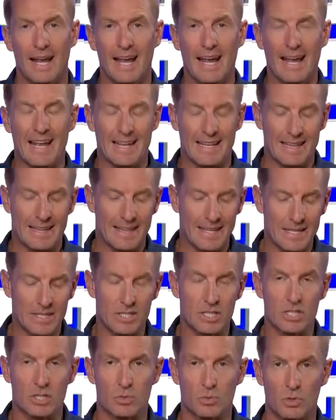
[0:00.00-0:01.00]
And this
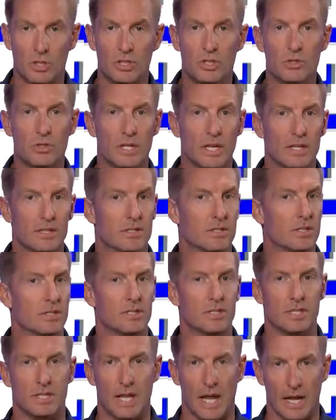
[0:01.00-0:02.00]
is when you get to
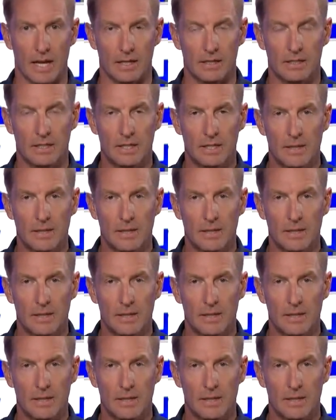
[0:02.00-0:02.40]
today,